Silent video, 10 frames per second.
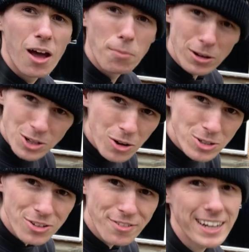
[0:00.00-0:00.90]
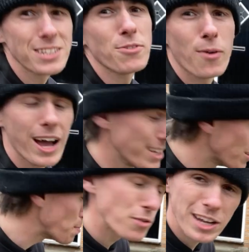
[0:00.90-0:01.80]
most cost-effective way to
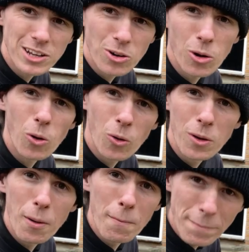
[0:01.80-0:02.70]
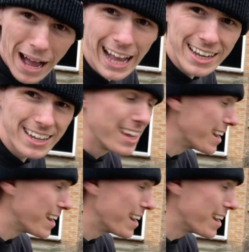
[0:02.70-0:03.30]
bring in your lawn back.